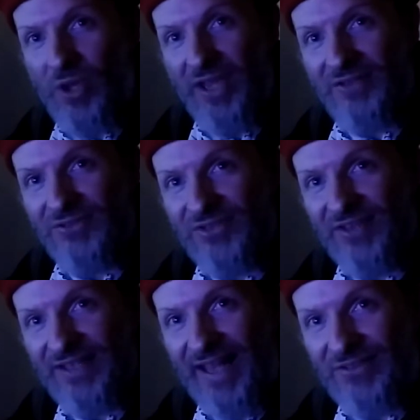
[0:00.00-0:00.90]
cadence
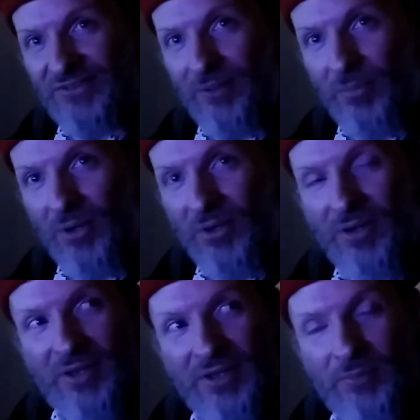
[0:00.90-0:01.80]
in the last number
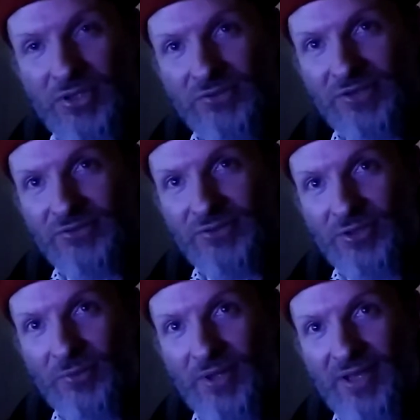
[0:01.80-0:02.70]
that we just listened to.